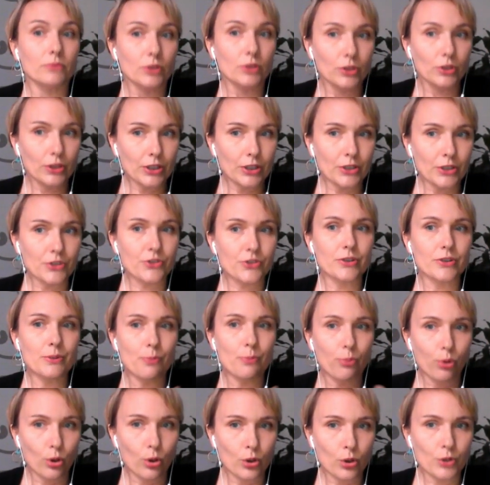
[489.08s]

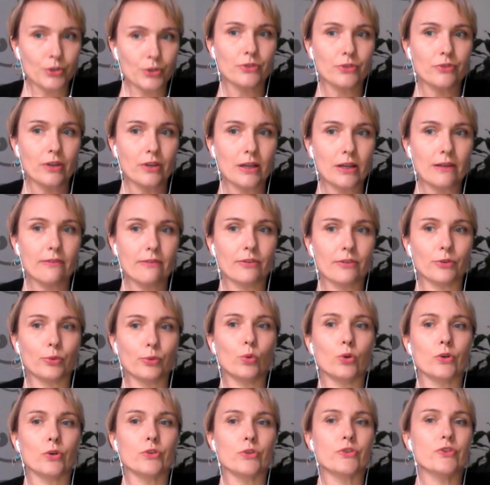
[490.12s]
important, relevant
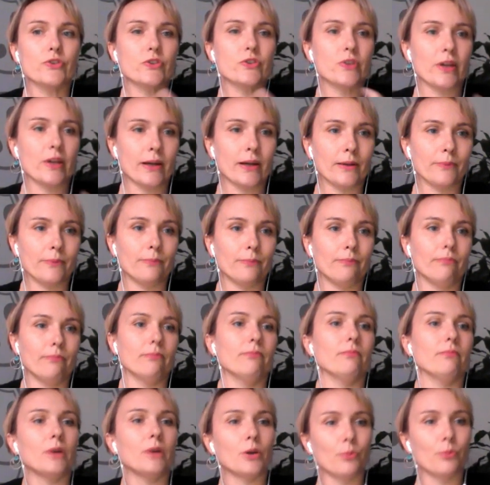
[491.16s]
words that
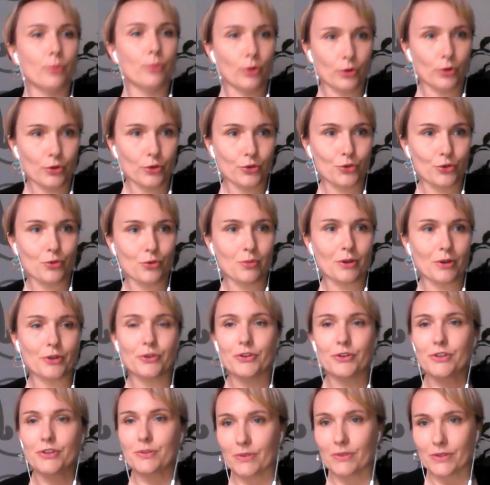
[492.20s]
are both true about your
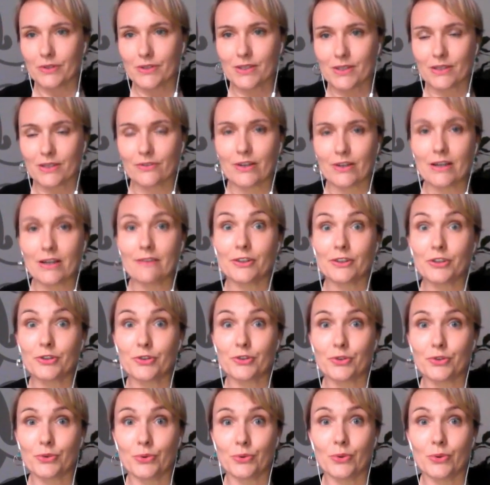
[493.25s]
experience and relevant
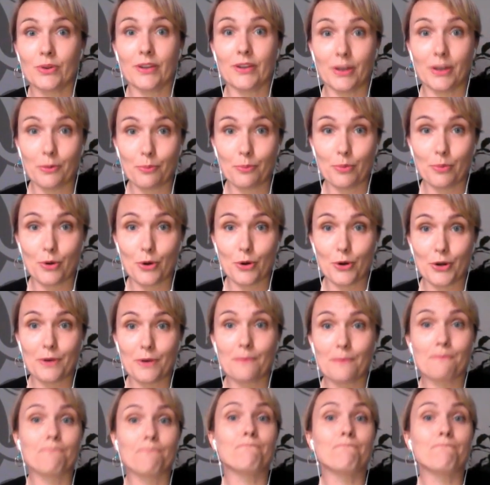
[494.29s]
to the employer.